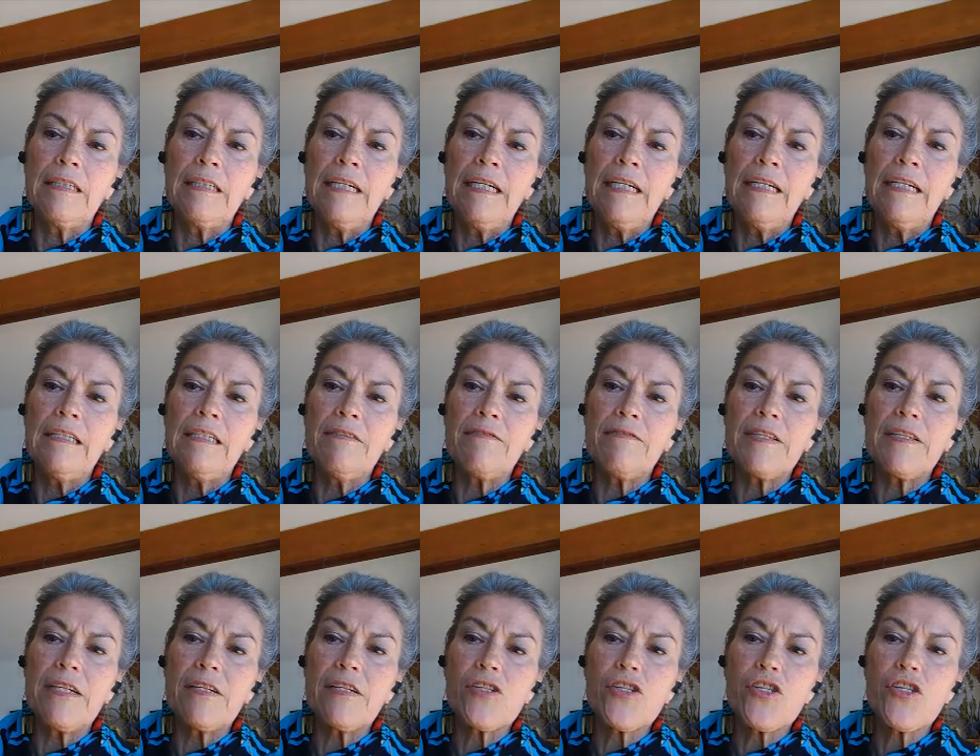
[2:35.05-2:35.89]
And if
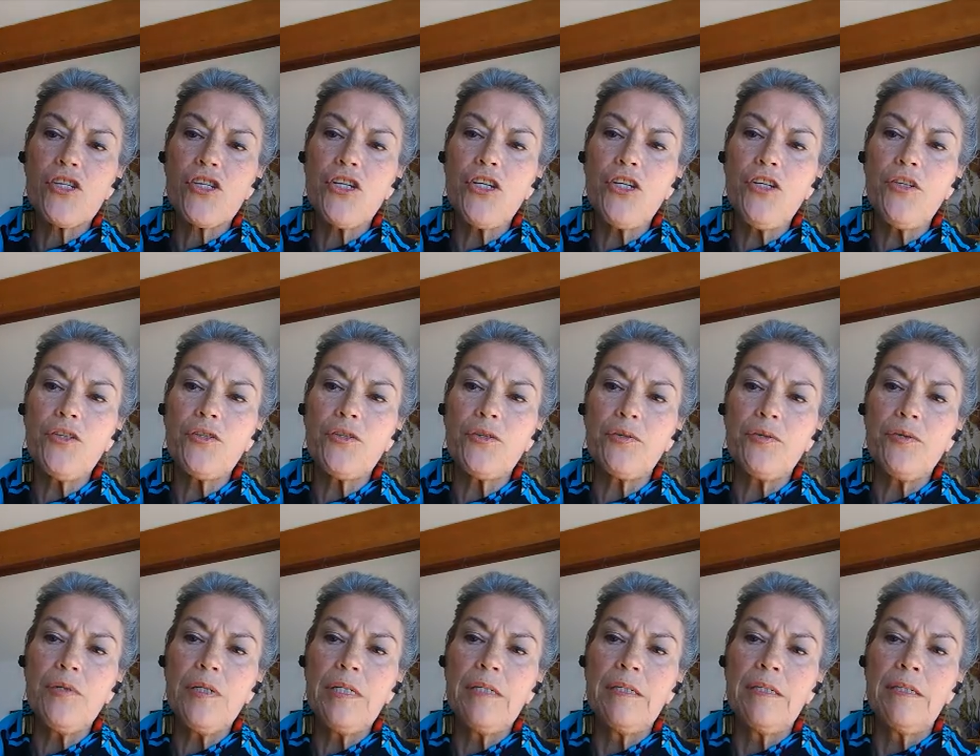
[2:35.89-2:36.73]
there's
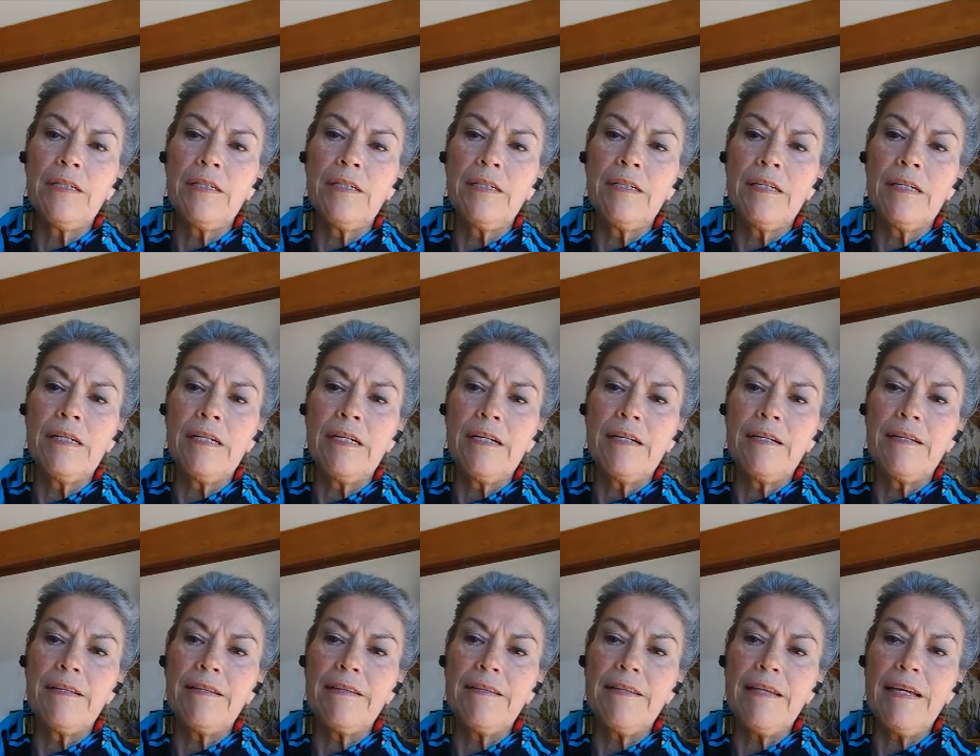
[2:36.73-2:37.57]
2,
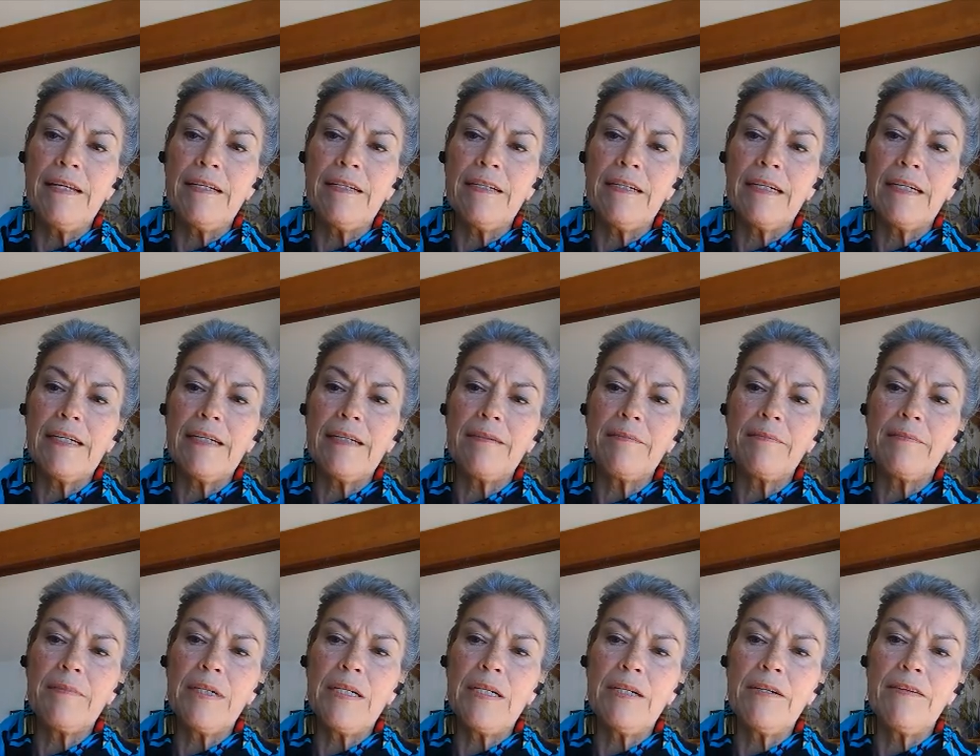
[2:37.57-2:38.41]
then
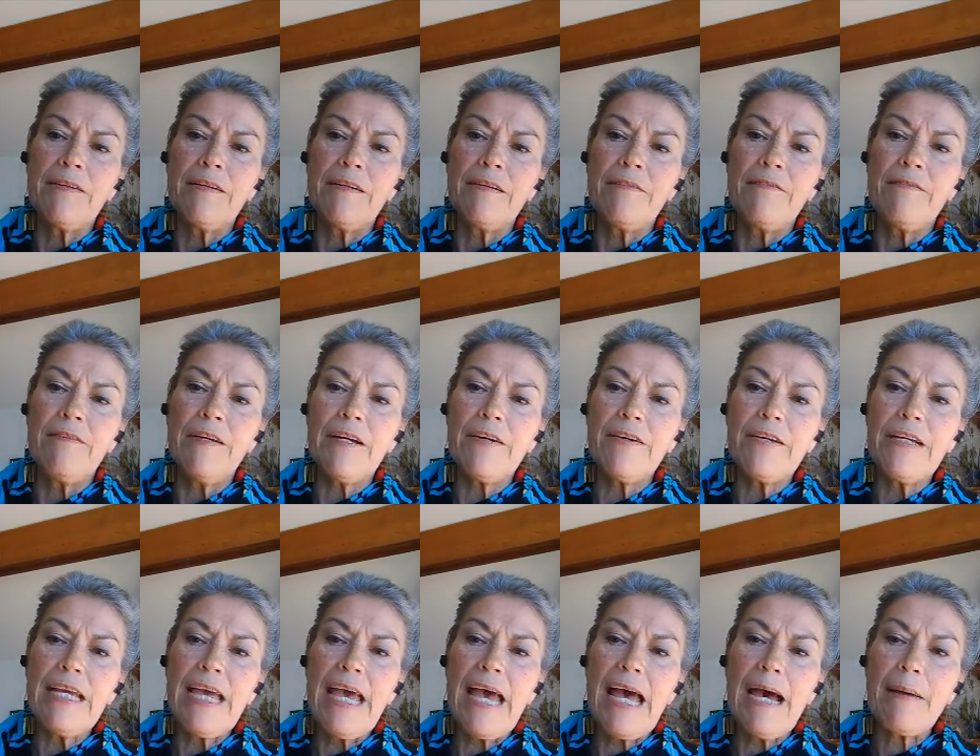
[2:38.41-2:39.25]
I'm
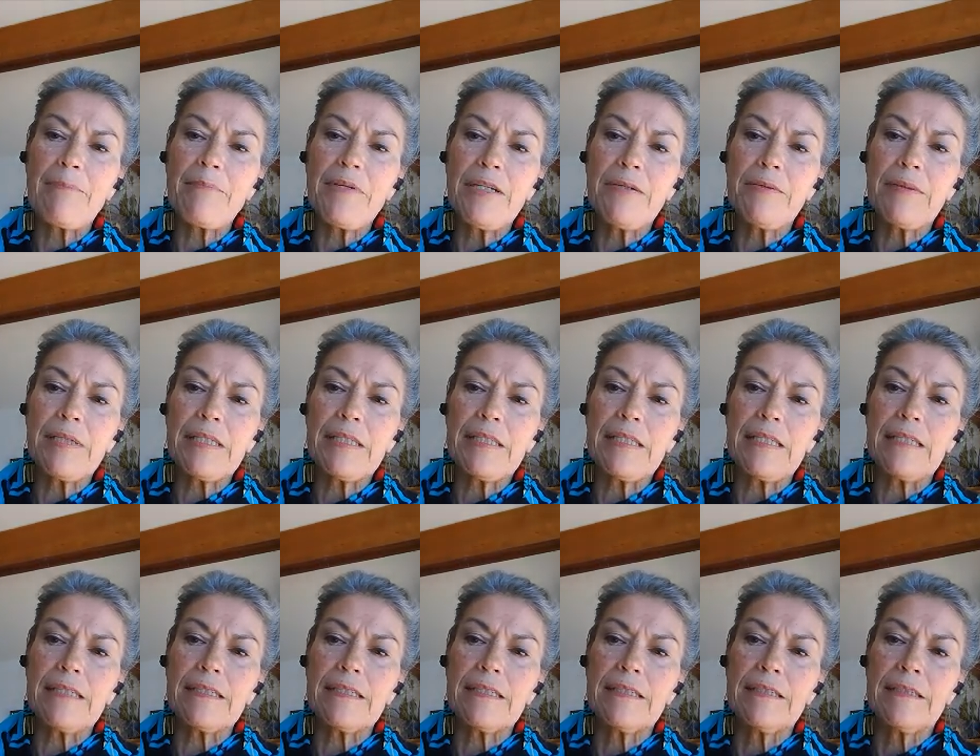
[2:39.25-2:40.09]
very happy with
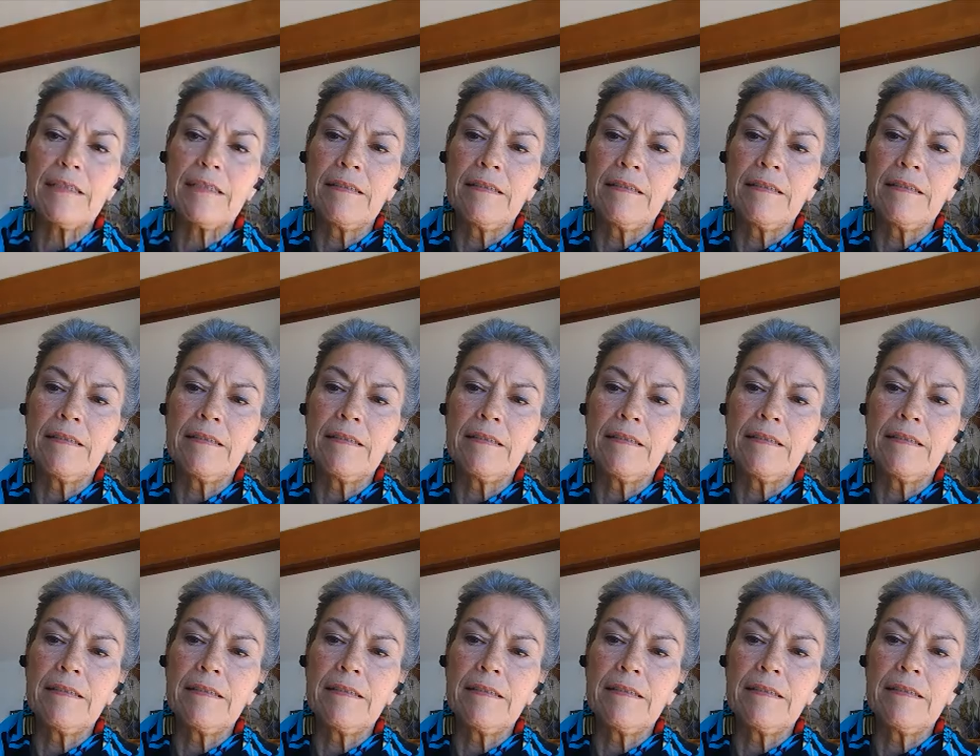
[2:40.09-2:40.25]
it.